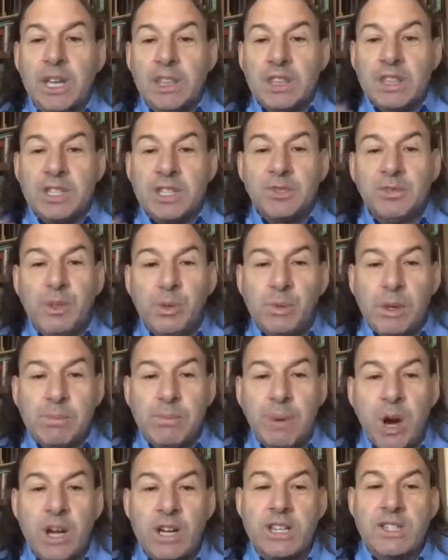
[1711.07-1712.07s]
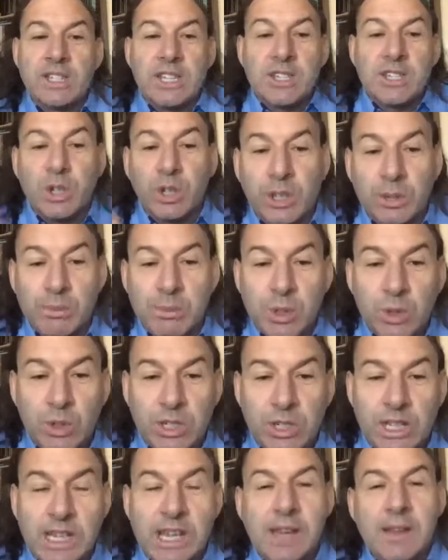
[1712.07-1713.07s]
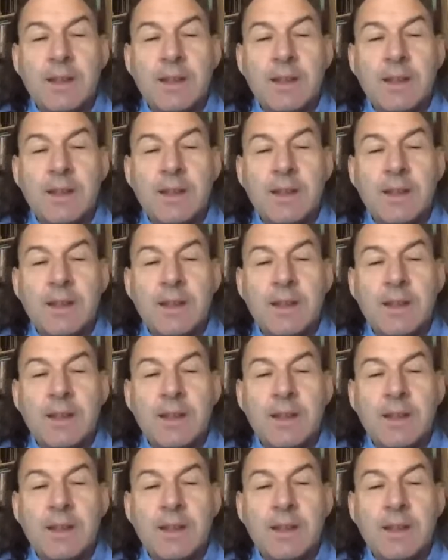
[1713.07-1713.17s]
these viewing parties, in your community.